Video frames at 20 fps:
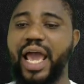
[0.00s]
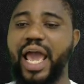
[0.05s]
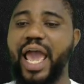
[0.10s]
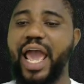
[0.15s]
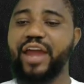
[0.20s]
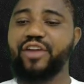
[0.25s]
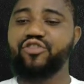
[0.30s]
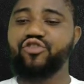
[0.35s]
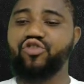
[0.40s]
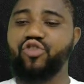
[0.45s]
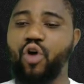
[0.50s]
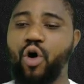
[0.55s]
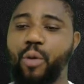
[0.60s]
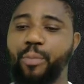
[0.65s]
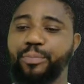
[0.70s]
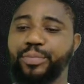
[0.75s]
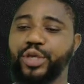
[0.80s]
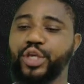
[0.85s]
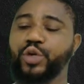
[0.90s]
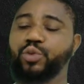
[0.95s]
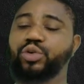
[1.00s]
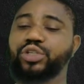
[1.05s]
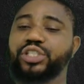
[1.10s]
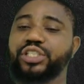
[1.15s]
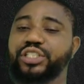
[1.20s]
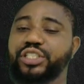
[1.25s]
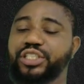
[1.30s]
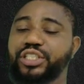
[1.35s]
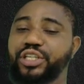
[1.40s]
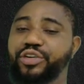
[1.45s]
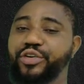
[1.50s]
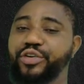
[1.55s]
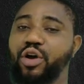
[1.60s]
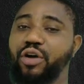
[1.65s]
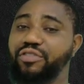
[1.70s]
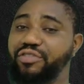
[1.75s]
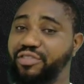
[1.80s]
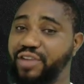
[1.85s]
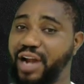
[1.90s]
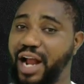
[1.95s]
Entropy, which is the degree
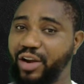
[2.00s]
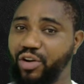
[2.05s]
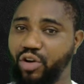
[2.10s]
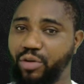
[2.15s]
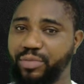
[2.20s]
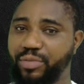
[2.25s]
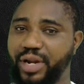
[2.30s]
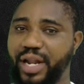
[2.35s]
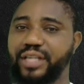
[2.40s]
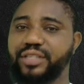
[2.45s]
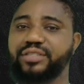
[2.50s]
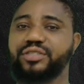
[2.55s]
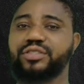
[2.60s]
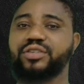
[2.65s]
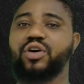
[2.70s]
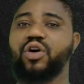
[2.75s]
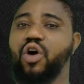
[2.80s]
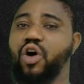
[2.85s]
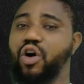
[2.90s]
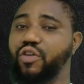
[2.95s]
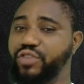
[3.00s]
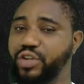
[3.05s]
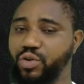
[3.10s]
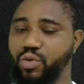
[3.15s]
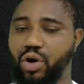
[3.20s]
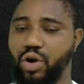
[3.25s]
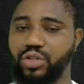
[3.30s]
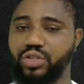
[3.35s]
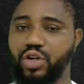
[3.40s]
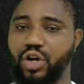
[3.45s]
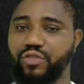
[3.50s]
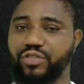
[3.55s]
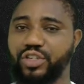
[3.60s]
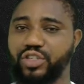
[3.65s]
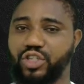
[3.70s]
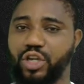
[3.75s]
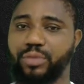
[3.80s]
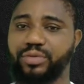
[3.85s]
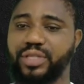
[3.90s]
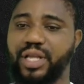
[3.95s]
of randomness of the
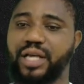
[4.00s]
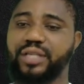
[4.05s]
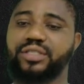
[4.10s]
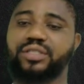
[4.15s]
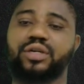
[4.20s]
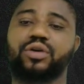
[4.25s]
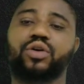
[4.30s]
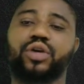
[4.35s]
substance.